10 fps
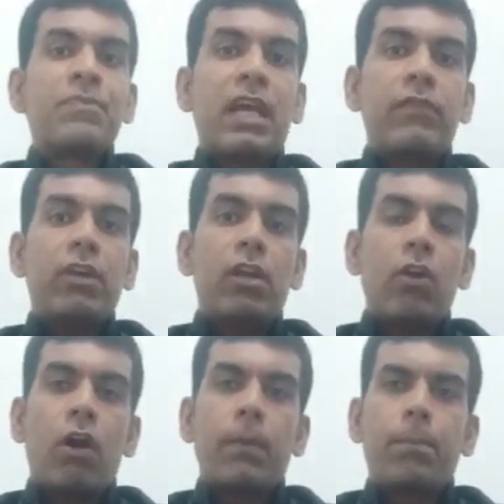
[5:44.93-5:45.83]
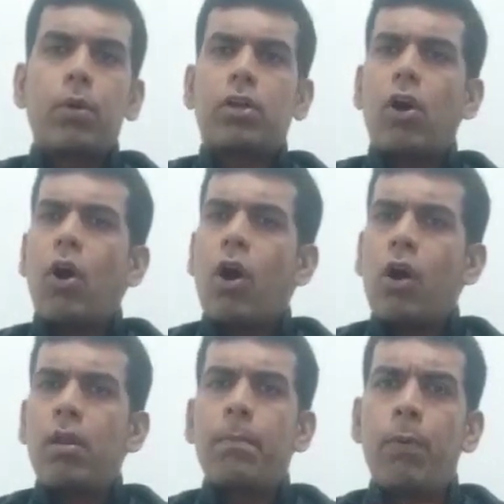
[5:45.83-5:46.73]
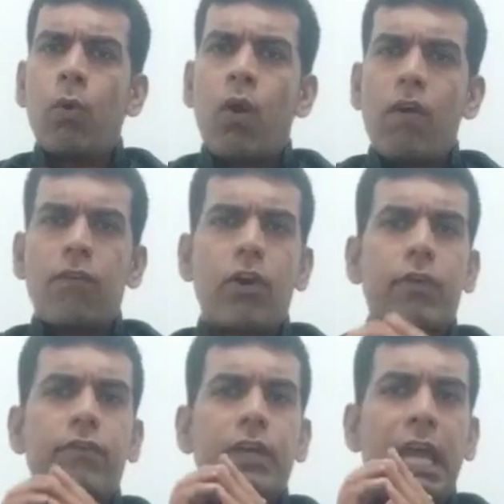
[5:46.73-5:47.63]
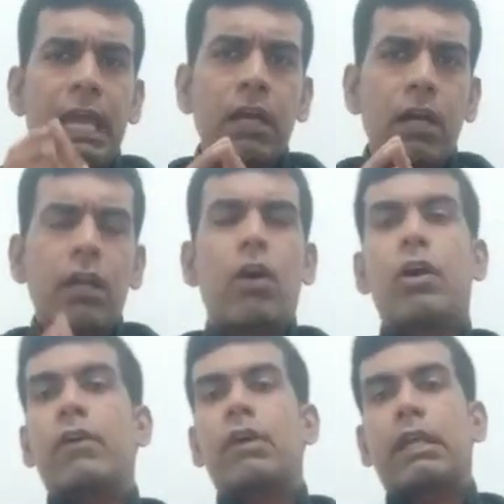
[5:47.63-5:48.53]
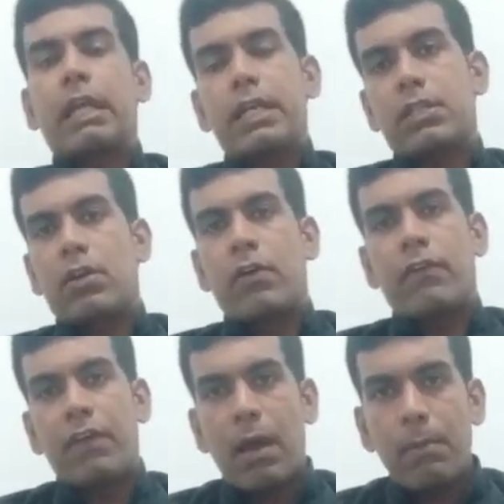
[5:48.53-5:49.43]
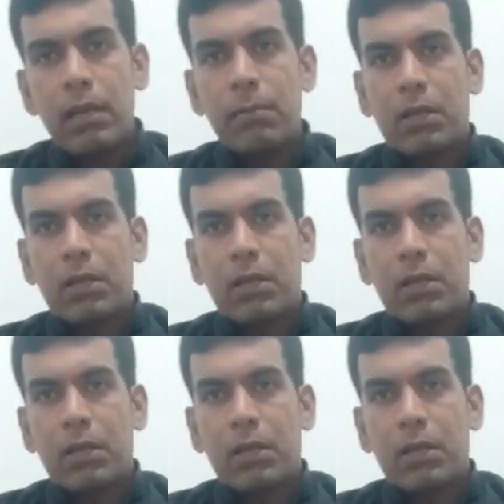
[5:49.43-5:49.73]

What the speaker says: And we will not put all blow of our anger on our kids and our family,